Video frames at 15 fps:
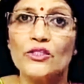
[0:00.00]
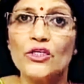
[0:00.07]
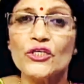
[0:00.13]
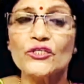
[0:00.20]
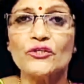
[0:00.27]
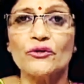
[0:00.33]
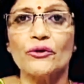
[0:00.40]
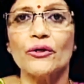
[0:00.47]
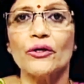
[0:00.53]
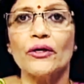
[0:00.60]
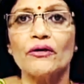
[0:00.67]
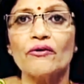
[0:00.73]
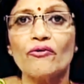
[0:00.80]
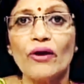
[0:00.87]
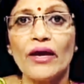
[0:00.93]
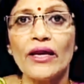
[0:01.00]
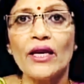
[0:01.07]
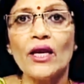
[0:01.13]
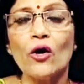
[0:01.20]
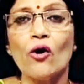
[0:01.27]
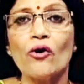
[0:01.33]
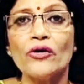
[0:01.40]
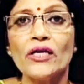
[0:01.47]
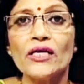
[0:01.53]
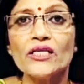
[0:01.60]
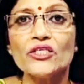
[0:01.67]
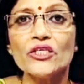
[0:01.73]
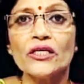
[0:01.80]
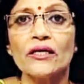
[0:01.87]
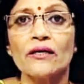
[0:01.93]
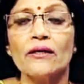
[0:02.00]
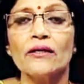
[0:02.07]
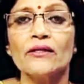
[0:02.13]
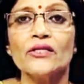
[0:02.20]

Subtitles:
just training or teaching